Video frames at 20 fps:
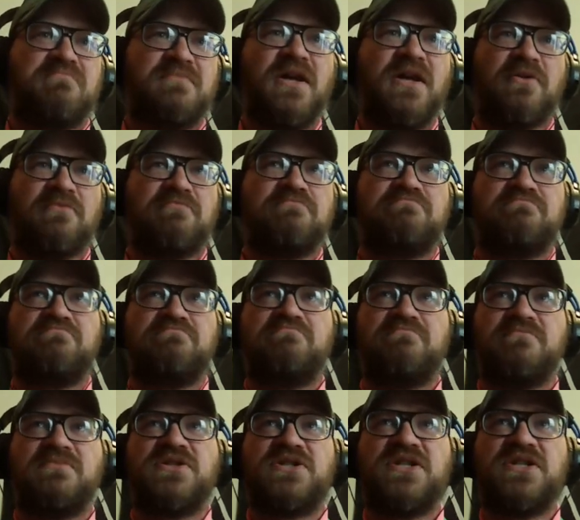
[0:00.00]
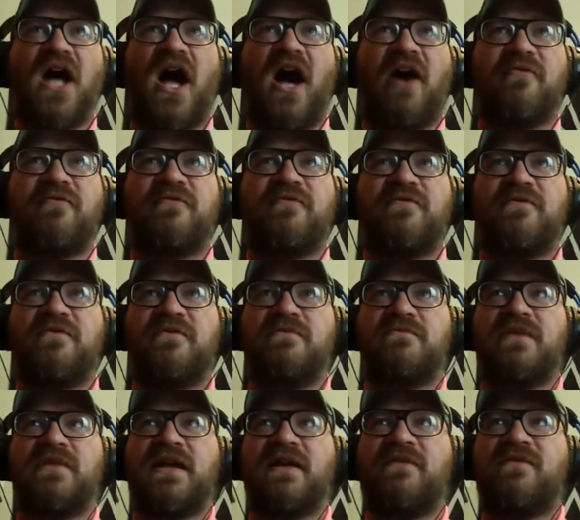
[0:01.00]
you know, stuff.
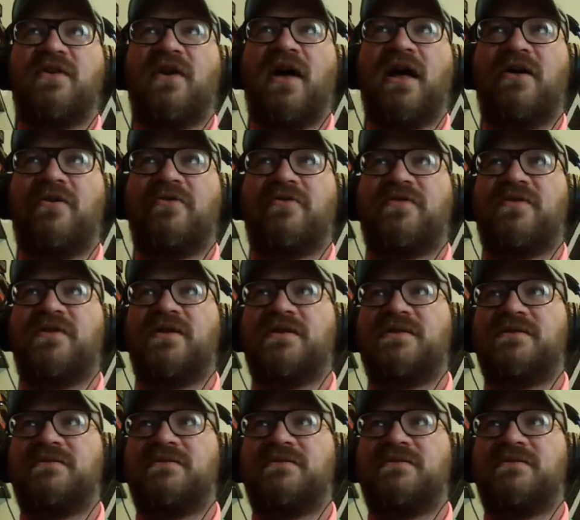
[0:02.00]
They give you health and